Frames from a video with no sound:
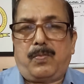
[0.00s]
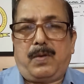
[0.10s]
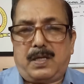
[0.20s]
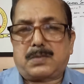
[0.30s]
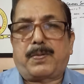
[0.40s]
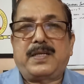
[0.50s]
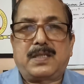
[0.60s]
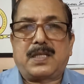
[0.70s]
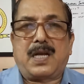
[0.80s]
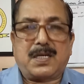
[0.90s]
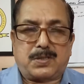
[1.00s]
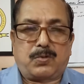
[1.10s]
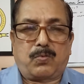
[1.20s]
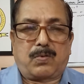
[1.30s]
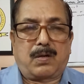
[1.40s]
explained in the last
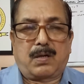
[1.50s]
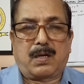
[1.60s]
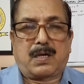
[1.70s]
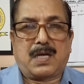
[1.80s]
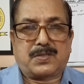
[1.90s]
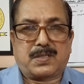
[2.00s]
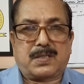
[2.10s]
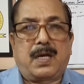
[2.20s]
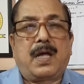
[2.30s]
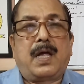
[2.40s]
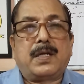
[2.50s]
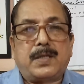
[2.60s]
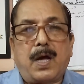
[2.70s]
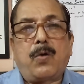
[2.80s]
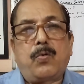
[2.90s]
two classes.
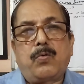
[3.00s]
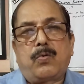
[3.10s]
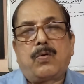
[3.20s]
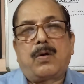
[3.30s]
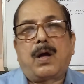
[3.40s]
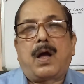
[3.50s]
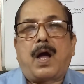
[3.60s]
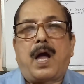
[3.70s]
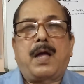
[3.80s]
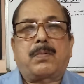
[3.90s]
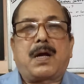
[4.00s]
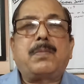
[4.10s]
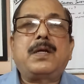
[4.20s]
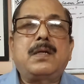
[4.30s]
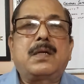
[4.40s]
Now, I am
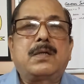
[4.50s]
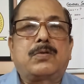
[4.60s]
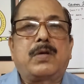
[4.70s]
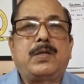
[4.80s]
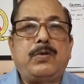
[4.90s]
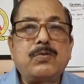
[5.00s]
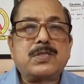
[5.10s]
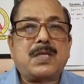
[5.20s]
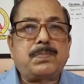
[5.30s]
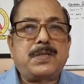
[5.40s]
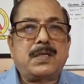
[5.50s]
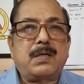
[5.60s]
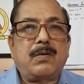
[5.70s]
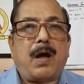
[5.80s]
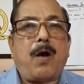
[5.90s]
coming to a new subject,
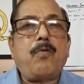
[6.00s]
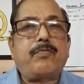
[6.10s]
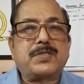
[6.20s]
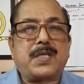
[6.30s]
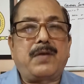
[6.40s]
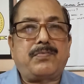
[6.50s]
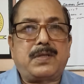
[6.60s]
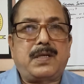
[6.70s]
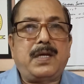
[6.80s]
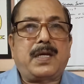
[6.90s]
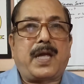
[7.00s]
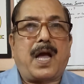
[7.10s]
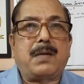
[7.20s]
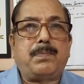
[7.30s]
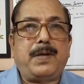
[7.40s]
how safety
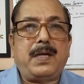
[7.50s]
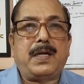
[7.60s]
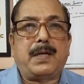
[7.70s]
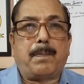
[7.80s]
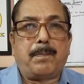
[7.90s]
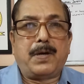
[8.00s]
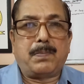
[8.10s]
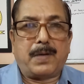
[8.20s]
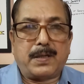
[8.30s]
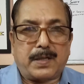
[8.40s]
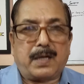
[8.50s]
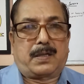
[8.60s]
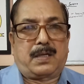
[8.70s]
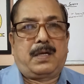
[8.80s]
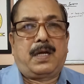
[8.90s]
can be
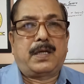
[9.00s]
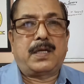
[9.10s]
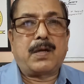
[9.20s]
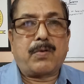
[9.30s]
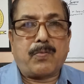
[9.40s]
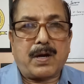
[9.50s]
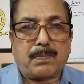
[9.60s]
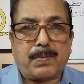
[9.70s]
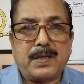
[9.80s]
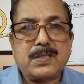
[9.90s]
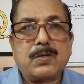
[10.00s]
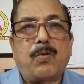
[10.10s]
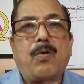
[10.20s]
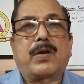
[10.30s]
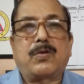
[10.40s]
implemented in our workplace
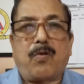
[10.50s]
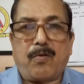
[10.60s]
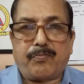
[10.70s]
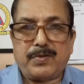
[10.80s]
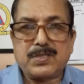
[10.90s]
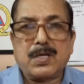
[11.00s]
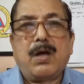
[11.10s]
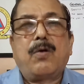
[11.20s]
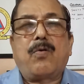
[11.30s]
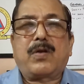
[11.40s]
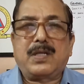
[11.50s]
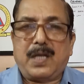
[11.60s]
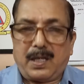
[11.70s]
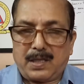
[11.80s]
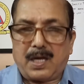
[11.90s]
or in office or in
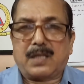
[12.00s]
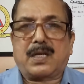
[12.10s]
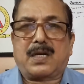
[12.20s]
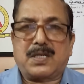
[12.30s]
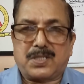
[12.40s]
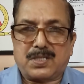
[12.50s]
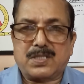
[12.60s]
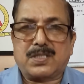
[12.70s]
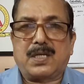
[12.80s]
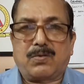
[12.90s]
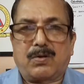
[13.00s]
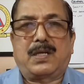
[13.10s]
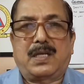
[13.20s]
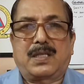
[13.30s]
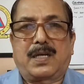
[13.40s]
any other construction site or
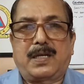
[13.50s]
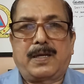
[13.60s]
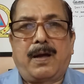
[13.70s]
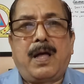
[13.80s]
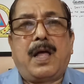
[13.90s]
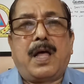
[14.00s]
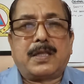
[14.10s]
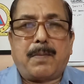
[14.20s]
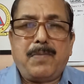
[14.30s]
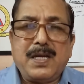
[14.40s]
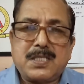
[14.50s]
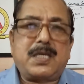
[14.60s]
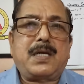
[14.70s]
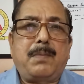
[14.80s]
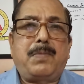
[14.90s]
any other area. The
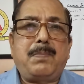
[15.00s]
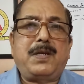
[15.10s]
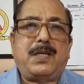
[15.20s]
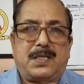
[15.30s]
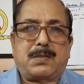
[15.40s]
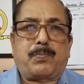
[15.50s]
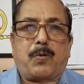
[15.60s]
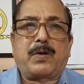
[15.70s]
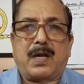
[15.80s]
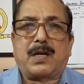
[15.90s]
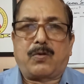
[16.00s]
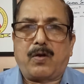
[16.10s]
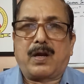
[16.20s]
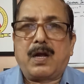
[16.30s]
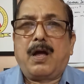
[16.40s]
basic implementation program
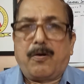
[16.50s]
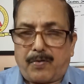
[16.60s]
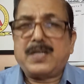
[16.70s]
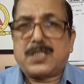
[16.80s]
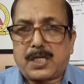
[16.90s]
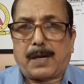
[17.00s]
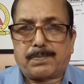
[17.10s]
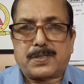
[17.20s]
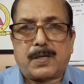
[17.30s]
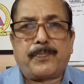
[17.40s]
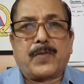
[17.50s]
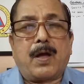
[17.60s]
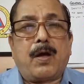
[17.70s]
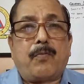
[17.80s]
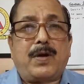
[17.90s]
requires 5 steps.
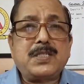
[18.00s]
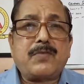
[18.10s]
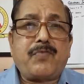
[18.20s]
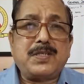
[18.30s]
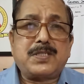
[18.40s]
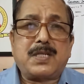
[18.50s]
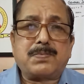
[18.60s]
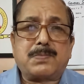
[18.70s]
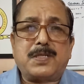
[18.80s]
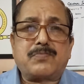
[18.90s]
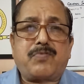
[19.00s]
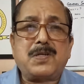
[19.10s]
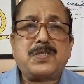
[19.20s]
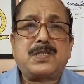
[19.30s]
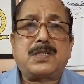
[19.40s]
What is the 5 steps means?
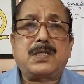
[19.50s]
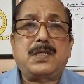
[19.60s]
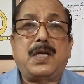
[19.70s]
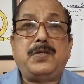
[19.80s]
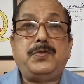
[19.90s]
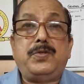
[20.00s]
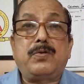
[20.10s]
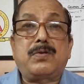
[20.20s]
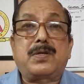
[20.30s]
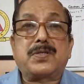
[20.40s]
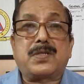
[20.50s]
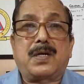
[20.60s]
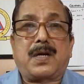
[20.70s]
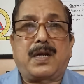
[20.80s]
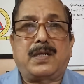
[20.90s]
First,
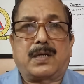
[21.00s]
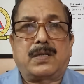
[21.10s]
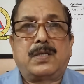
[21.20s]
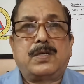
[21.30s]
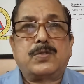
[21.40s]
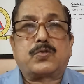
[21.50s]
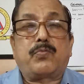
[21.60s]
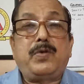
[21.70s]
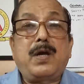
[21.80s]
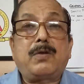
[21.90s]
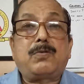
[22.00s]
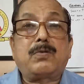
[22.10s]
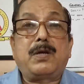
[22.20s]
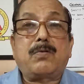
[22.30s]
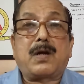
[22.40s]
educational training. So we have to
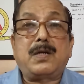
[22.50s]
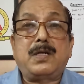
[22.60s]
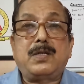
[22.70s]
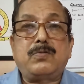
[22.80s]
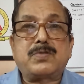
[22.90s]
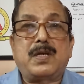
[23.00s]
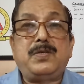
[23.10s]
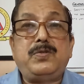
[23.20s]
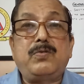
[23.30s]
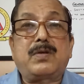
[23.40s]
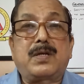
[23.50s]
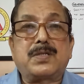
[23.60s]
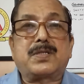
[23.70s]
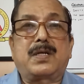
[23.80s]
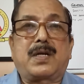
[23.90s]
give continuous
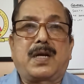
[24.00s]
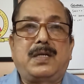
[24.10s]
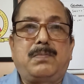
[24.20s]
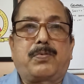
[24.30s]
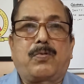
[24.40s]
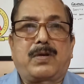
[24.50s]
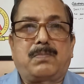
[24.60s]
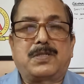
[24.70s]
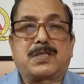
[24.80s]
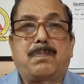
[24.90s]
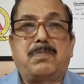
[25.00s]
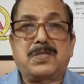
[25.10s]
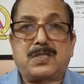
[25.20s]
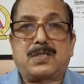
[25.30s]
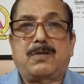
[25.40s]
educational training program is the
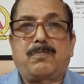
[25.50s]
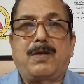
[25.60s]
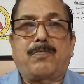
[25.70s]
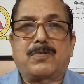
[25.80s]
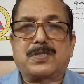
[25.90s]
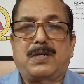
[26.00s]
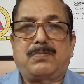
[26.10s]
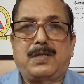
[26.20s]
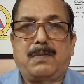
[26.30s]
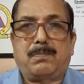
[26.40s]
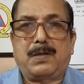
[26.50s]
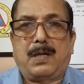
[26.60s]
best way for safety